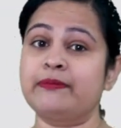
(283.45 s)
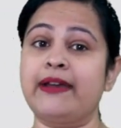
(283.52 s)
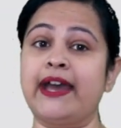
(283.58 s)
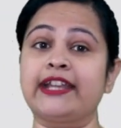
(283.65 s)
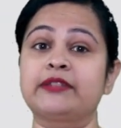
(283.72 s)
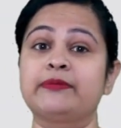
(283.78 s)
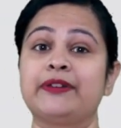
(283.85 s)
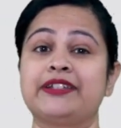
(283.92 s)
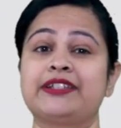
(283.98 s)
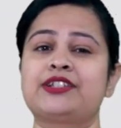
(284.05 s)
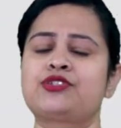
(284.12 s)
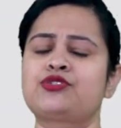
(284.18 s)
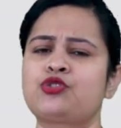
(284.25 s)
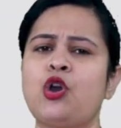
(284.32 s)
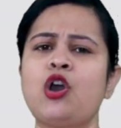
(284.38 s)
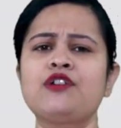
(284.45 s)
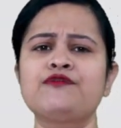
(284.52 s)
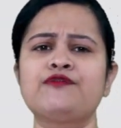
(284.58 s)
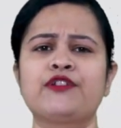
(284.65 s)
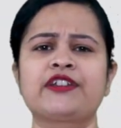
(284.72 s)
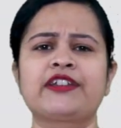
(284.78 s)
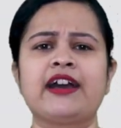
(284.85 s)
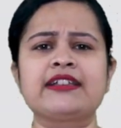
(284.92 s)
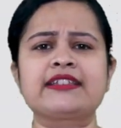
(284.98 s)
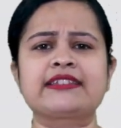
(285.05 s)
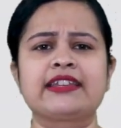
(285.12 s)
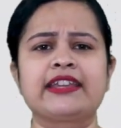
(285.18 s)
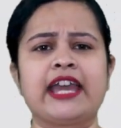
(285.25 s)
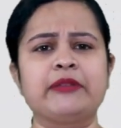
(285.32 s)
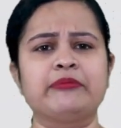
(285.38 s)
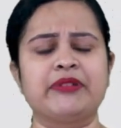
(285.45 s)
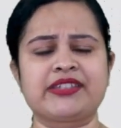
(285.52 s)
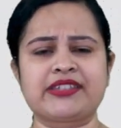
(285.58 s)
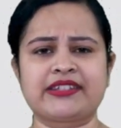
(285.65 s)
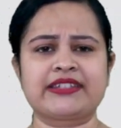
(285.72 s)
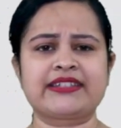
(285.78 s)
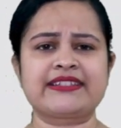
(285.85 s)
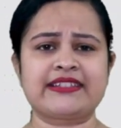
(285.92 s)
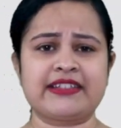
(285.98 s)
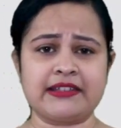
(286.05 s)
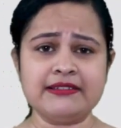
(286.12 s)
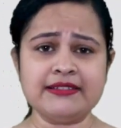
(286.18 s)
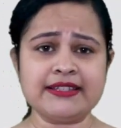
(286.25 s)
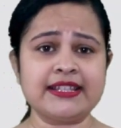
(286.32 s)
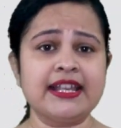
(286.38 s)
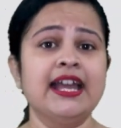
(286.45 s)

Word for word: backed by strong forecasting and budgeting skills